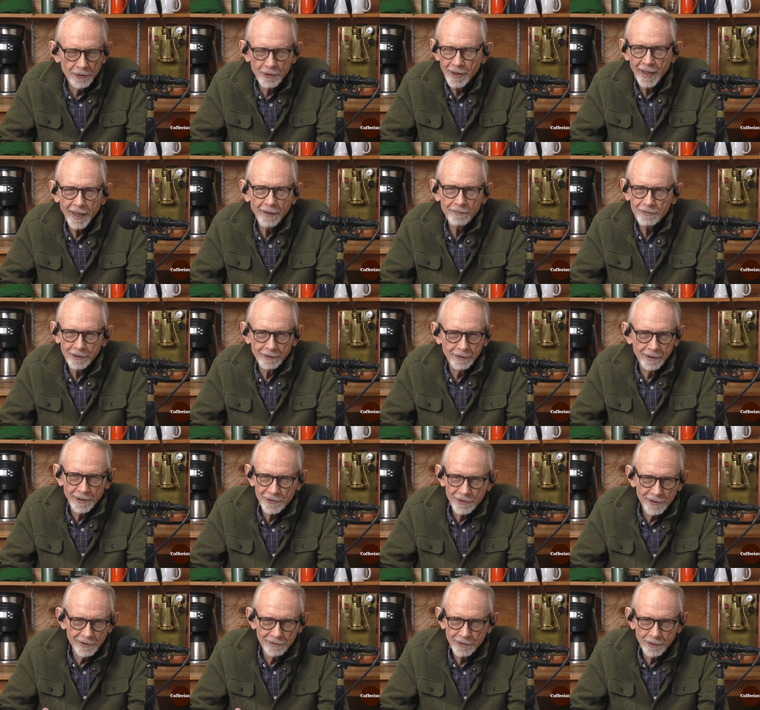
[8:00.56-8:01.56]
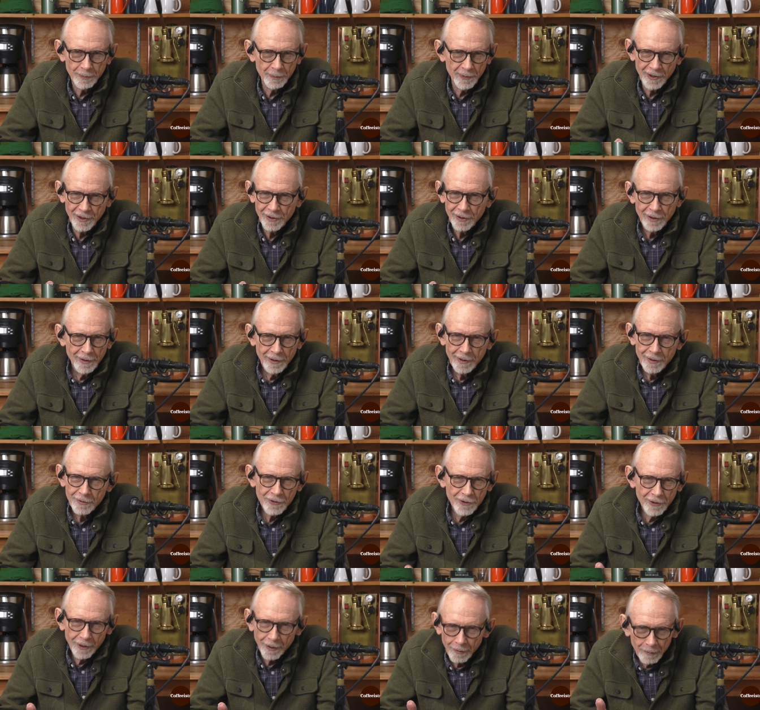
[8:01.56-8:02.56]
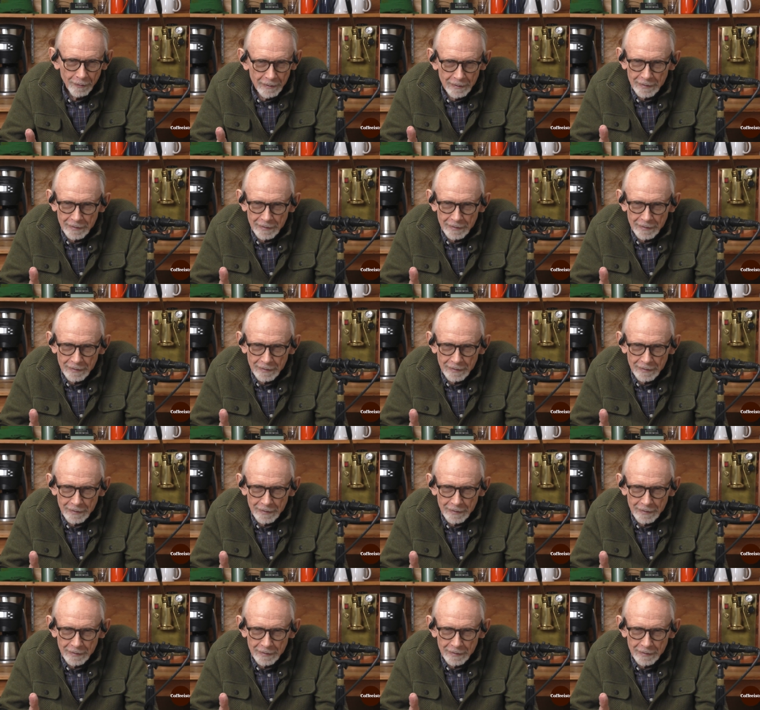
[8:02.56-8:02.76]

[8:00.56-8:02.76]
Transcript: have to listen to we're me. Not, so we're